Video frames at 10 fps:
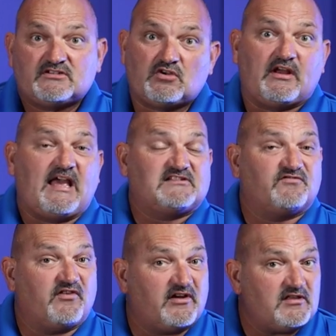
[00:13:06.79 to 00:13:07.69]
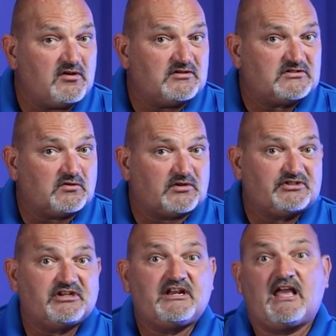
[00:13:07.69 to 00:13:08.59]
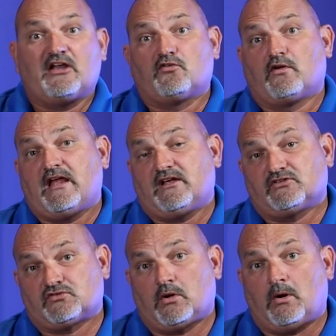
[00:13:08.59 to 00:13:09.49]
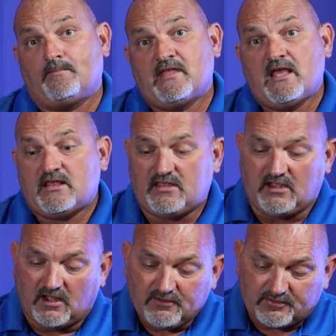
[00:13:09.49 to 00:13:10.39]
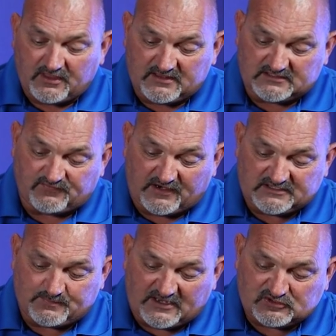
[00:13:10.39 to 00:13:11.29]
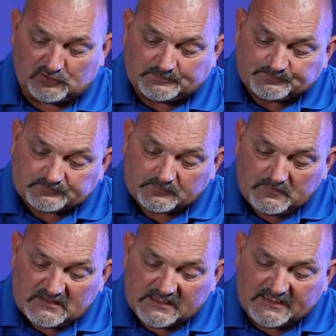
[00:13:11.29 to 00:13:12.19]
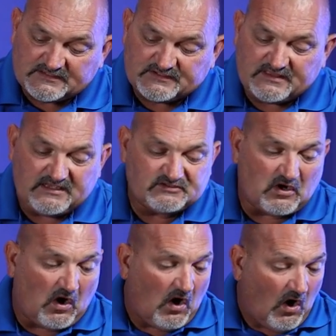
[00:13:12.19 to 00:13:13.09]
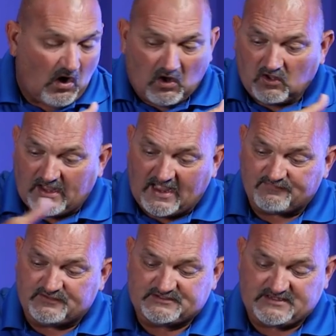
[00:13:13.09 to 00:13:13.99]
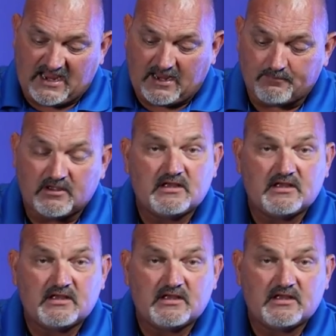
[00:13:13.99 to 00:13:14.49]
So it has very low distortion and great control. The other thing that's very special is these all have the same